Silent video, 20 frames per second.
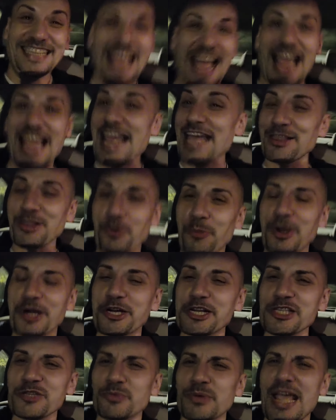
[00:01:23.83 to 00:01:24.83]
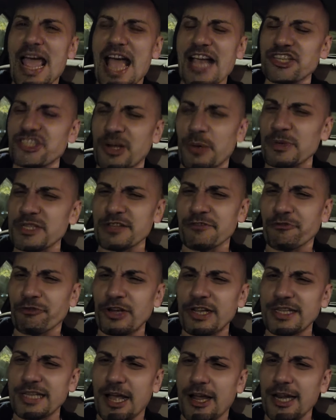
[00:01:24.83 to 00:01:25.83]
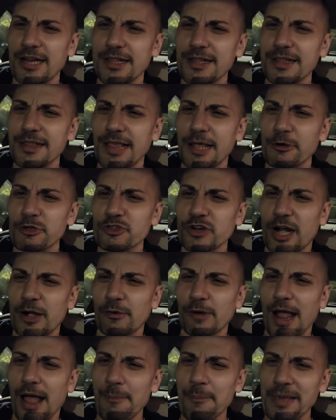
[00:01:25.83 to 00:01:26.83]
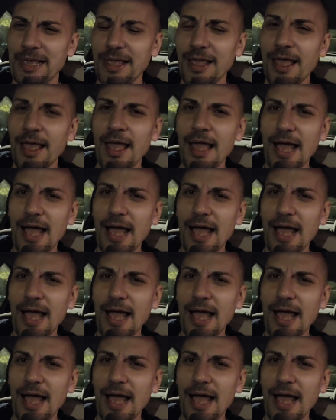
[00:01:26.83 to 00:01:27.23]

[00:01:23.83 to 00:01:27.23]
I had the weirdest reaction. I wasn't freaked out. I didn't think they were trying to rob me.